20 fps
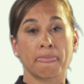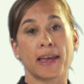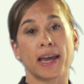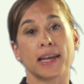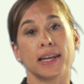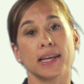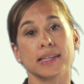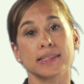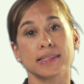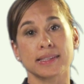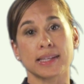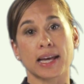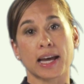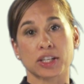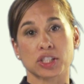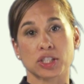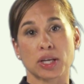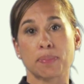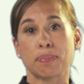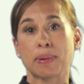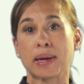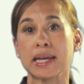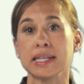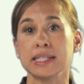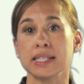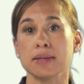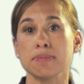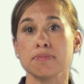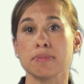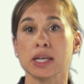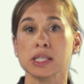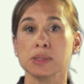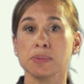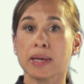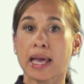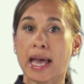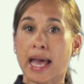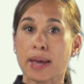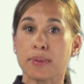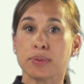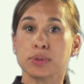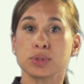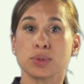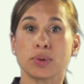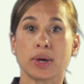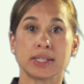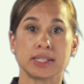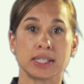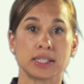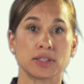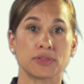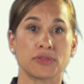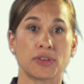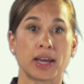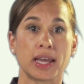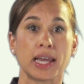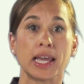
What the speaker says: And as such, a PT must be able to identify